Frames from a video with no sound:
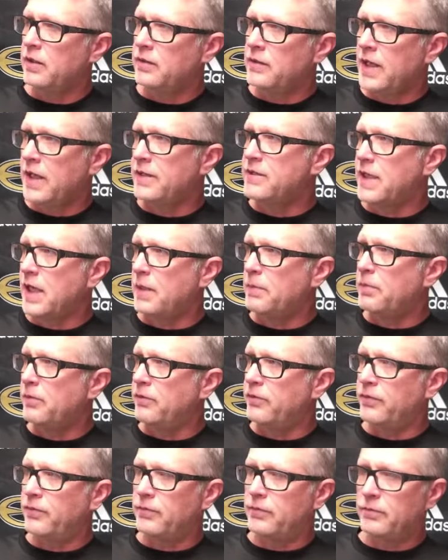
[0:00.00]
that type
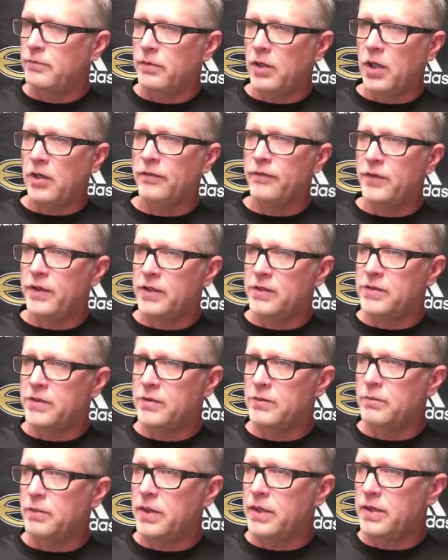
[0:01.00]
of
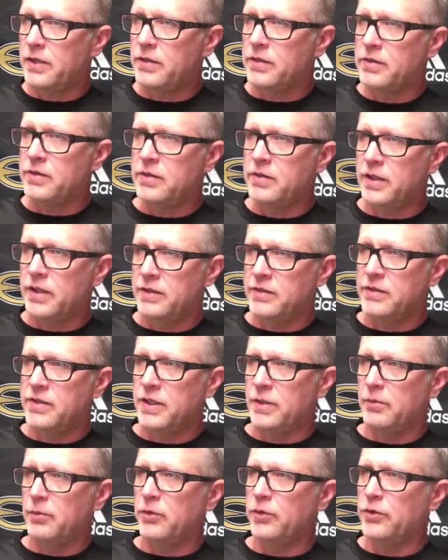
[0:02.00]
offense, because it's
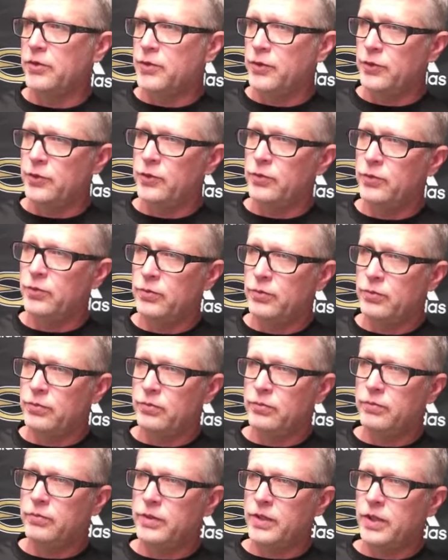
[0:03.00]
similar to,
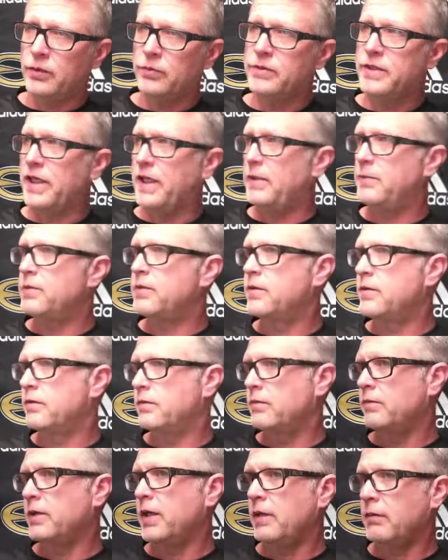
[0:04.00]
you know, teams
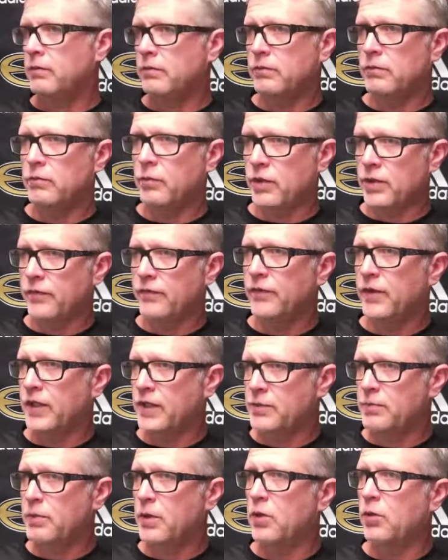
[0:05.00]
that run the
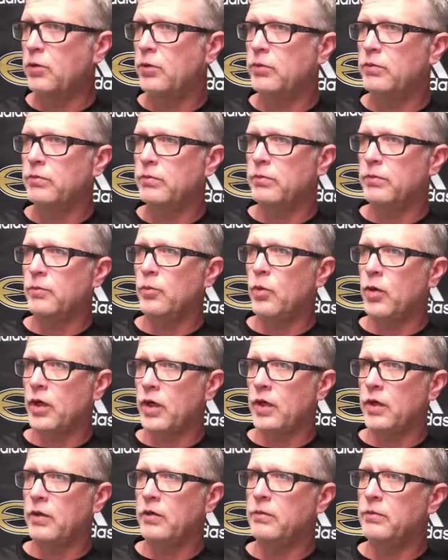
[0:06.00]
flex bone,
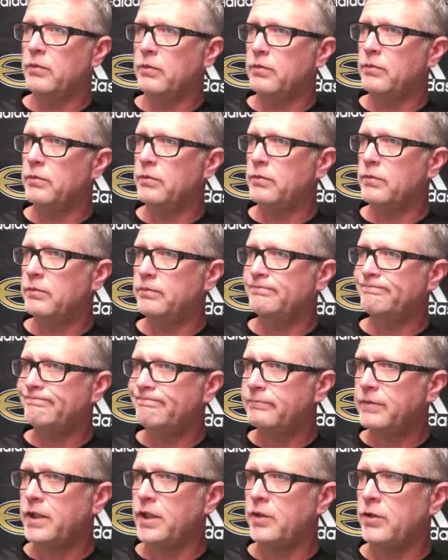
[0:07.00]
where,
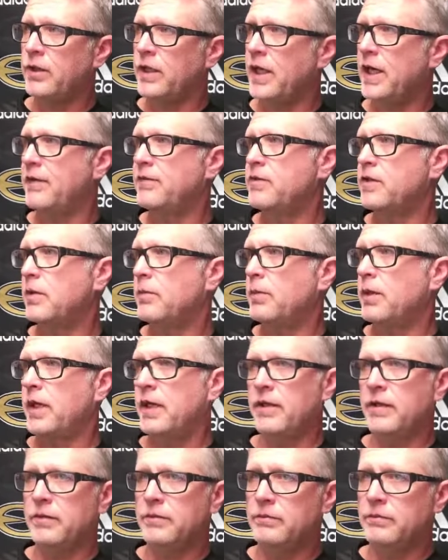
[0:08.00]
you know, you got to have
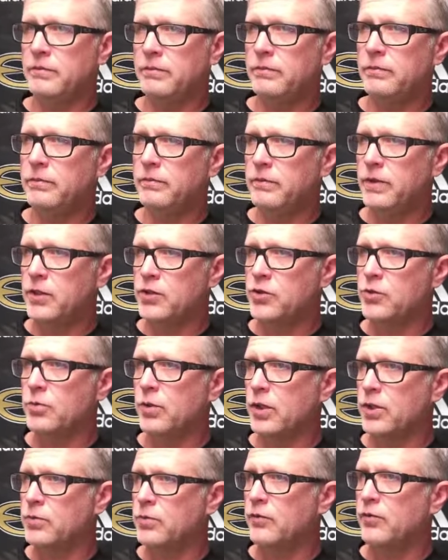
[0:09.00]
somebody that is
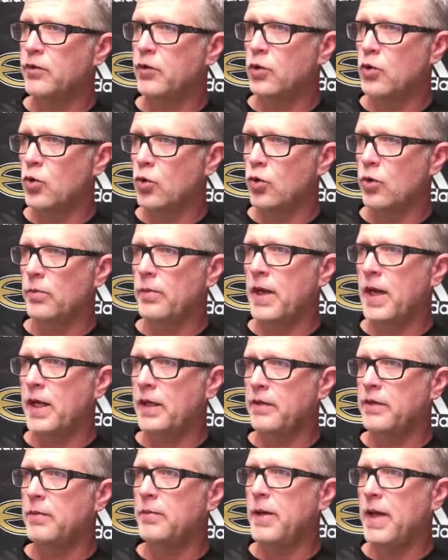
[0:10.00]
responsible for the
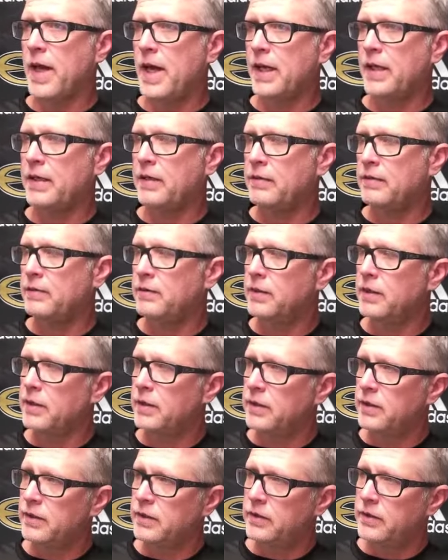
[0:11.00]
quarterback in the back and,
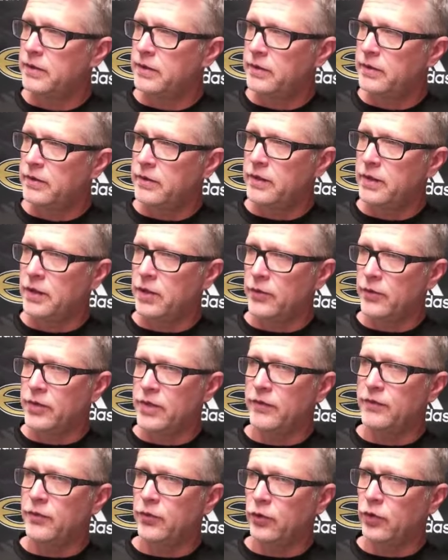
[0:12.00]
you know, the
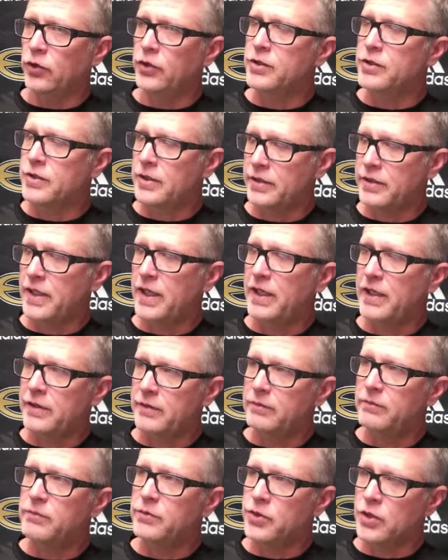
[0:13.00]
different looks that they
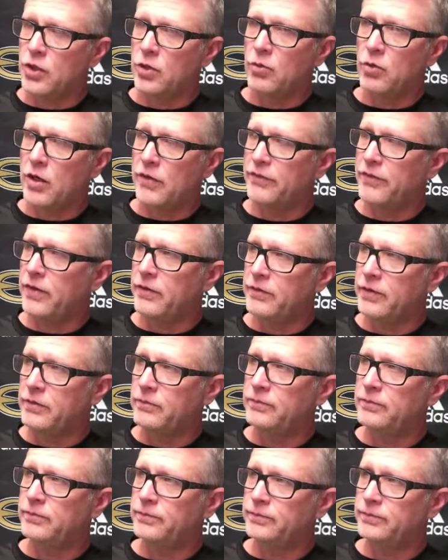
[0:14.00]
can show off of it.